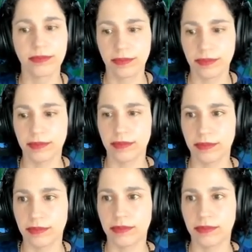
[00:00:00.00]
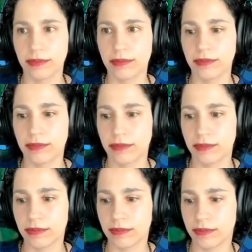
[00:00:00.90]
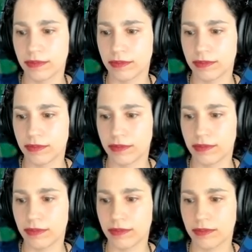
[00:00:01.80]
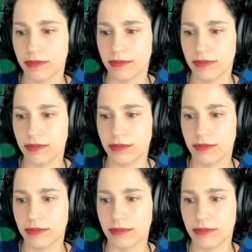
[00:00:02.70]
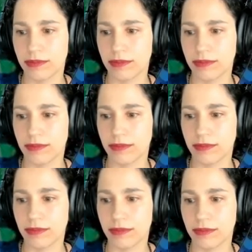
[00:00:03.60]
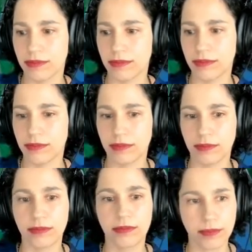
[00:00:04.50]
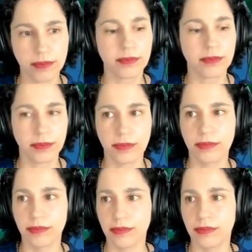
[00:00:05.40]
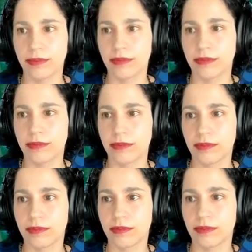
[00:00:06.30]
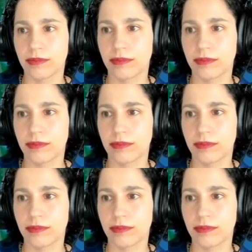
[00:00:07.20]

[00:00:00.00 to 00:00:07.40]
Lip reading: No words are spoken by the person on screen.